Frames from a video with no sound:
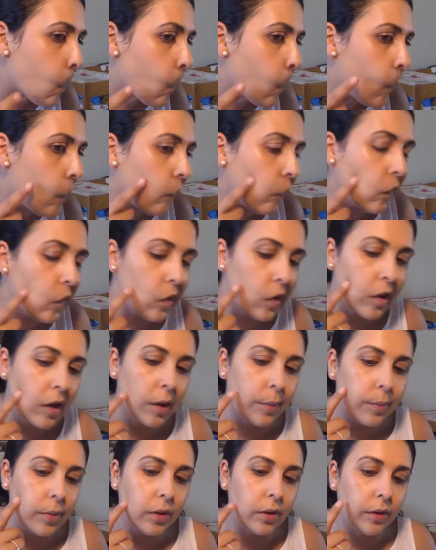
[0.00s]
Well, I've got a
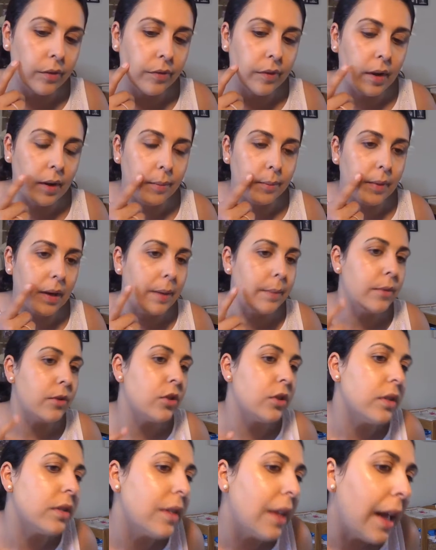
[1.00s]
couple of
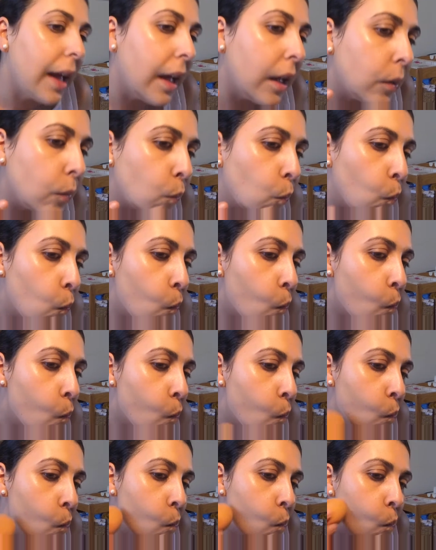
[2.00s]
blemishes there,
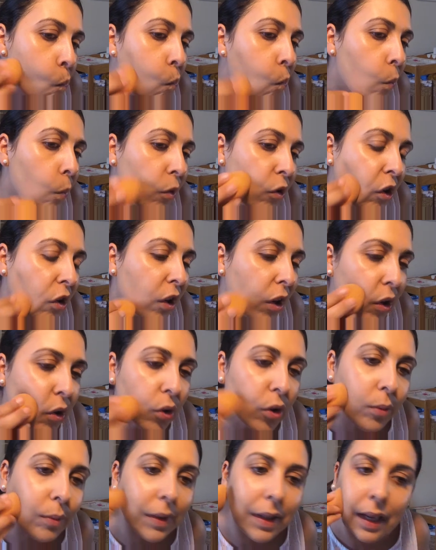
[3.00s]
which I don't
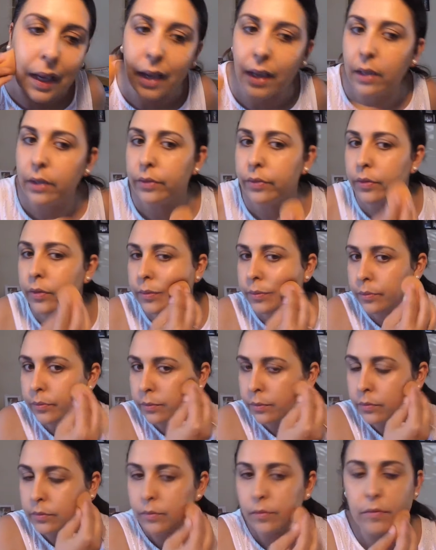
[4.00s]
normally have,
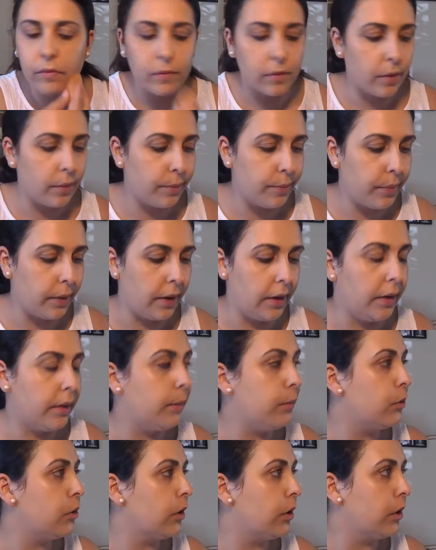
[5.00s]
but
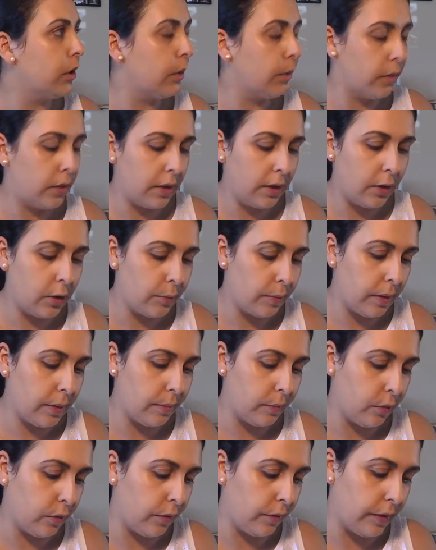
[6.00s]
I'm just going to go with a little bit
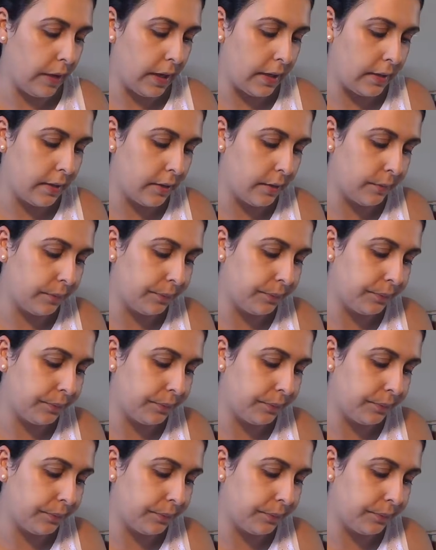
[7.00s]
more of this.